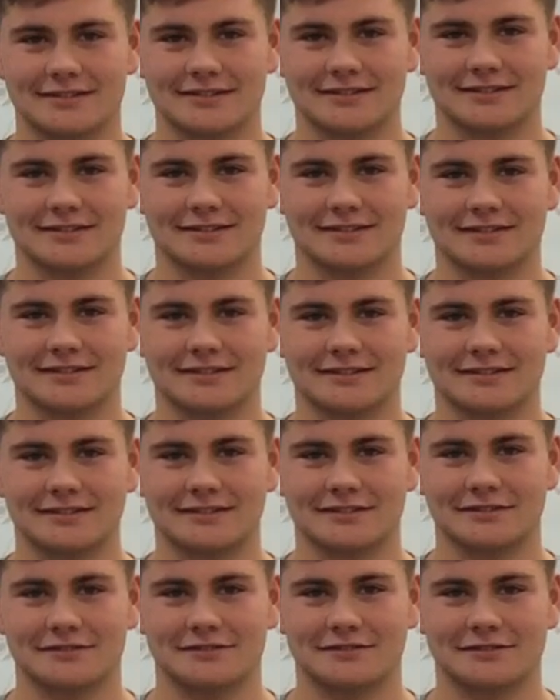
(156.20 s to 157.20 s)

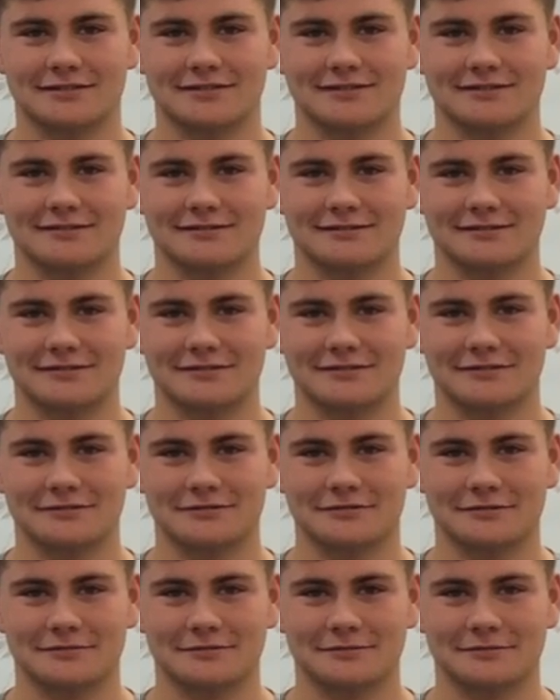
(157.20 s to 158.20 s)

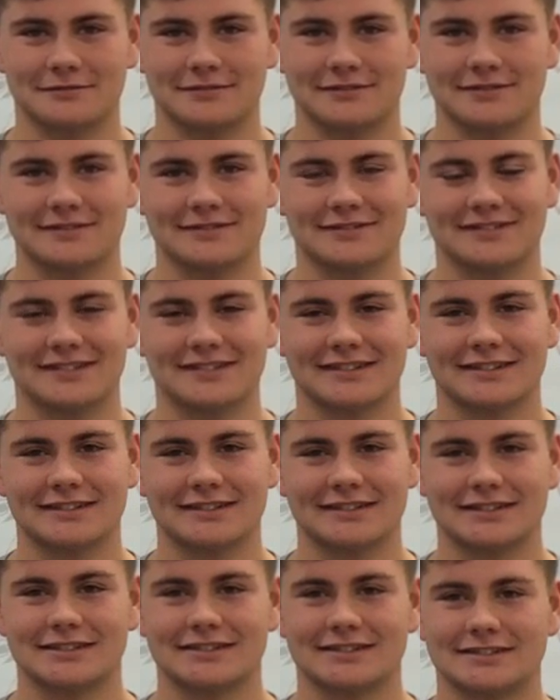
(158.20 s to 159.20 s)

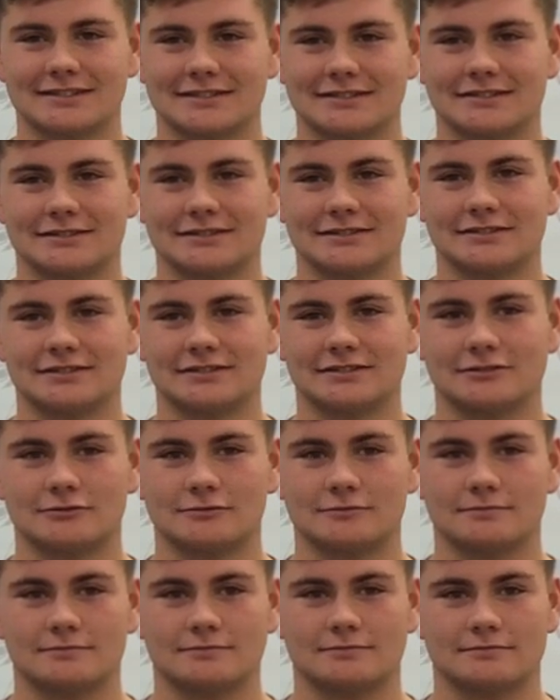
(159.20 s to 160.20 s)

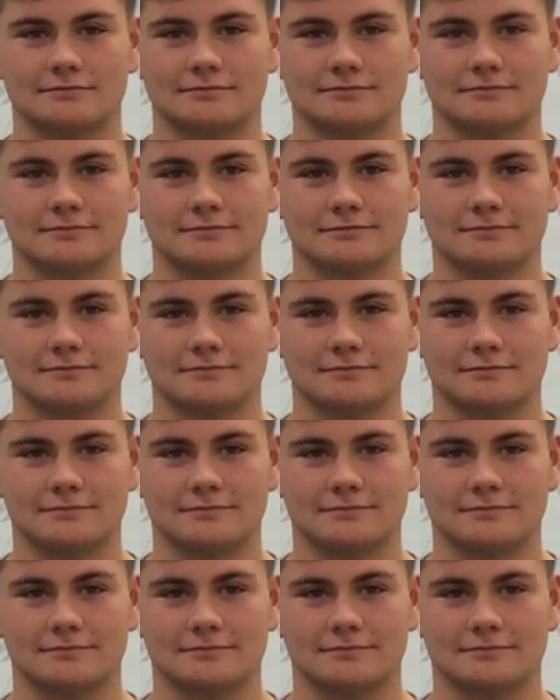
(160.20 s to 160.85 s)
This person isn't speaking.